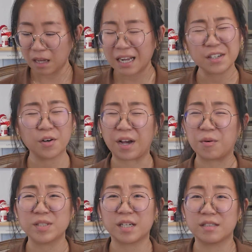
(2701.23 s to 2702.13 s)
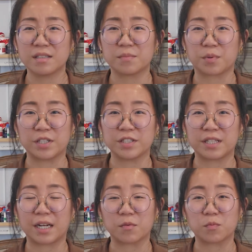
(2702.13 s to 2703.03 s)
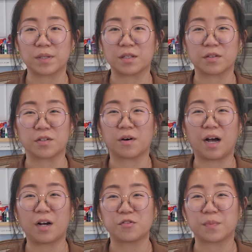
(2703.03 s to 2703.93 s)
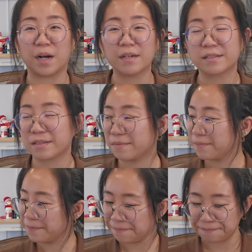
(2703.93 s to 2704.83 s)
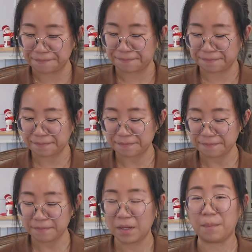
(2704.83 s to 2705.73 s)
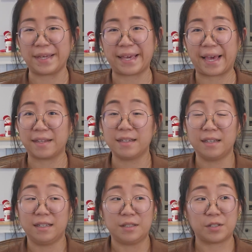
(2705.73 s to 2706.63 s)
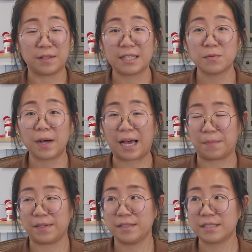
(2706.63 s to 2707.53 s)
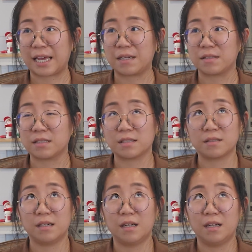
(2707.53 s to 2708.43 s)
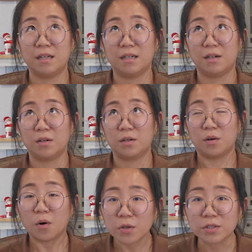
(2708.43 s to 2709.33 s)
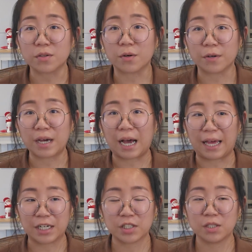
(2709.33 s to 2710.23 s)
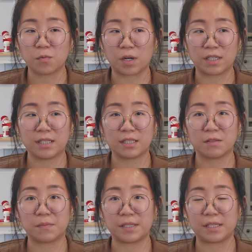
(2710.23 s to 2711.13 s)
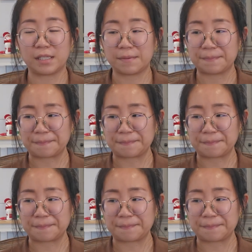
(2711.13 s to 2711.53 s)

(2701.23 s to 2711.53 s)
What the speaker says: I don't know, I was under the impression that it would be, you know, $100. But yeah, so that's what happened. And also, I actually wanted it to be